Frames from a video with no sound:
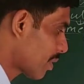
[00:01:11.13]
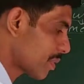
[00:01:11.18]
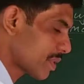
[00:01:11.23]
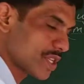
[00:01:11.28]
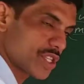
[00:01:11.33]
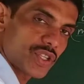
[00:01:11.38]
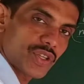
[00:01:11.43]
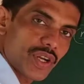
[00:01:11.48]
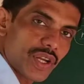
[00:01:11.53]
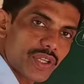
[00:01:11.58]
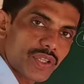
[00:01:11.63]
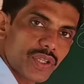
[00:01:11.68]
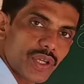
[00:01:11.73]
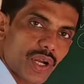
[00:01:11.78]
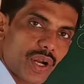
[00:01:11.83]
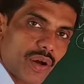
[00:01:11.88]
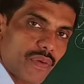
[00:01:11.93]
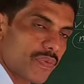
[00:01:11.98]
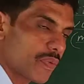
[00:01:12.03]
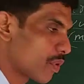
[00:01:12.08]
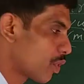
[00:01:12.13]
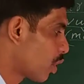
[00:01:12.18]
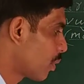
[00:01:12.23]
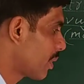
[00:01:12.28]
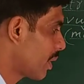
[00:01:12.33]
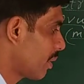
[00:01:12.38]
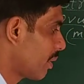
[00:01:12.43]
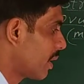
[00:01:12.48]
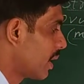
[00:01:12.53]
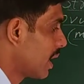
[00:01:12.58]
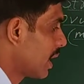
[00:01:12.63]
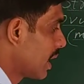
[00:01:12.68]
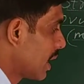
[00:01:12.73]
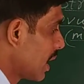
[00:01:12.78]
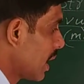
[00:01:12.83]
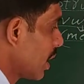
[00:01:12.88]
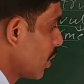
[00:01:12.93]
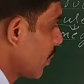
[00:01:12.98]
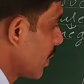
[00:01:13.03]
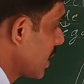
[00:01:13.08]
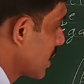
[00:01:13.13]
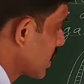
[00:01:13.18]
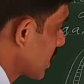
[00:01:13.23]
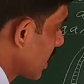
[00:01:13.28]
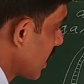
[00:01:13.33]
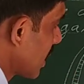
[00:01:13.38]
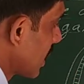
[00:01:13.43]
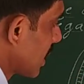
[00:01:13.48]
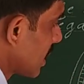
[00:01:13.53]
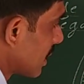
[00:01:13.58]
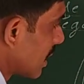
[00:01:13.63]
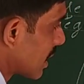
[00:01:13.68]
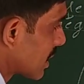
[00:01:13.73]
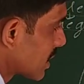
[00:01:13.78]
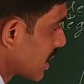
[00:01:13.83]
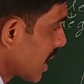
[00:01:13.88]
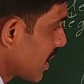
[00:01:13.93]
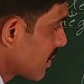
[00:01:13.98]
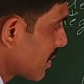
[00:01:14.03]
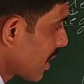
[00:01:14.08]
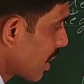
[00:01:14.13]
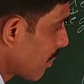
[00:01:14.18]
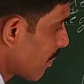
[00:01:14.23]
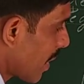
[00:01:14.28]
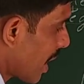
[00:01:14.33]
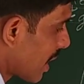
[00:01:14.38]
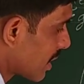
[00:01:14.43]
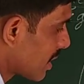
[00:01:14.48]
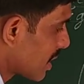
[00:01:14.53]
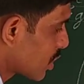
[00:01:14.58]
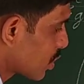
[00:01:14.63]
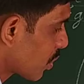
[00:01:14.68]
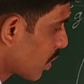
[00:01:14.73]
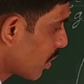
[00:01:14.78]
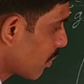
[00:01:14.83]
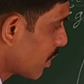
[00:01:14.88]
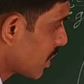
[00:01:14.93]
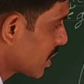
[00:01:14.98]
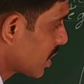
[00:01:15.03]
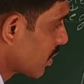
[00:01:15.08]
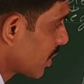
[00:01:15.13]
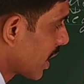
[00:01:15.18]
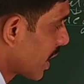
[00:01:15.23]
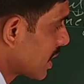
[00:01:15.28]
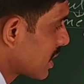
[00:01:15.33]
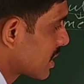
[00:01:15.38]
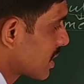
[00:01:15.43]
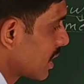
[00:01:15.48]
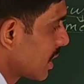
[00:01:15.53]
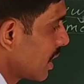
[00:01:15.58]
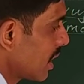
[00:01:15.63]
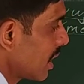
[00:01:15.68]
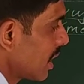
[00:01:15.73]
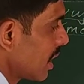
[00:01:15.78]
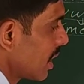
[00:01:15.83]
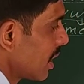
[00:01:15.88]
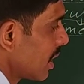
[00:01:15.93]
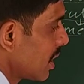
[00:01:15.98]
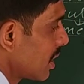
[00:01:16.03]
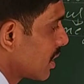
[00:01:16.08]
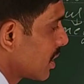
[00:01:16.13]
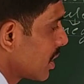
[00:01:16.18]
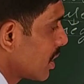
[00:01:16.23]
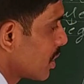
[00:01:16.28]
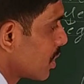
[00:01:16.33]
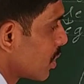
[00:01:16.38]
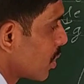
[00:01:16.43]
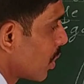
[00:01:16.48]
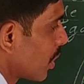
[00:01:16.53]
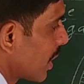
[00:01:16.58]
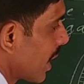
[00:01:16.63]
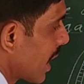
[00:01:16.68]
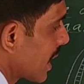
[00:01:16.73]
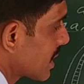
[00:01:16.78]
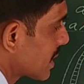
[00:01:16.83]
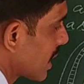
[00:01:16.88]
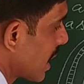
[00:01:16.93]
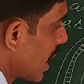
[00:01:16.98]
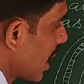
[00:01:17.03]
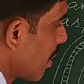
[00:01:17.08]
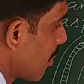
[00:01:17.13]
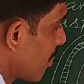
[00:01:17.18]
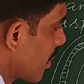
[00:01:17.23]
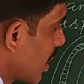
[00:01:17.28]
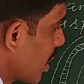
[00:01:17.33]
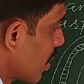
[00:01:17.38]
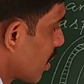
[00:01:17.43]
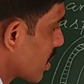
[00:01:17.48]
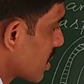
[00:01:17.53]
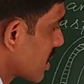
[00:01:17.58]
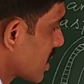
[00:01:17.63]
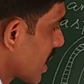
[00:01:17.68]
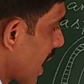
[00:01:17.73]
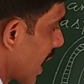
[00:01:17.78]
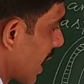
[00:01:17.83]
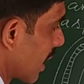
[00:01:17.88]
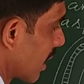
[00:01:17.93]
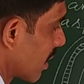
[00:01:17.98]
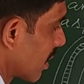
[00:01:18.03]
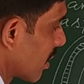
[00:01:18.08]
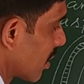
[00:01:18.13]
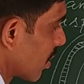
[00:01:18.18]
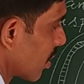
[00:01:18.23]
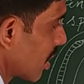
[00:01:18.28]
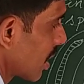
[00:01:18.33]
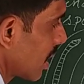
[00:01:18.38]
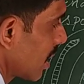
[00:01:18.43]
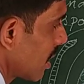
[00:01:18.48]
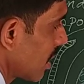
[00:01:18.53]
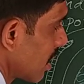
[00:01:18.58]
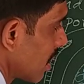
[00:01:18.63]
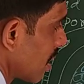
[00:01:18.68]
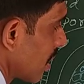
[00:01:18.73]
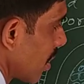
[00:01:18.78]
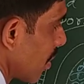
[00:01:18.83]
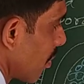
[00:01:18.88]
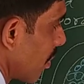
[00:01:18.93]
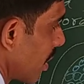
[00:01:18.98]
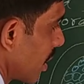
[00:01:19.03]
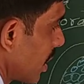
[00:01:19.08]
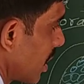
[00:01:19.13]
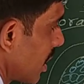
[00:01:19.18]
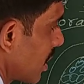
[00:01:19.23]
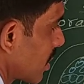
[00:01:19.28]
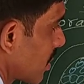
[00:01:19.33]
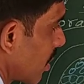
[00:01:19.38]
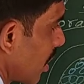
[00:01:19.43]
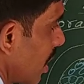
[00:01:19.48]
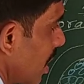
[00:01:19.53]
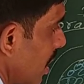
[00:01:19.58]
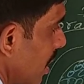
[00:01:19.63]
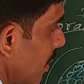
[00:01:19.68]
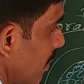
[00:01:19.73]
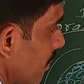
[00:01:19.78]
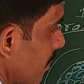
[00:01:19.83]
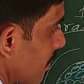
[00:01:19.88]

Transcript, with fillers: of the structure of ovule in which the central part, this one which you can see, it is known as embryo sac. Okay, what is it called?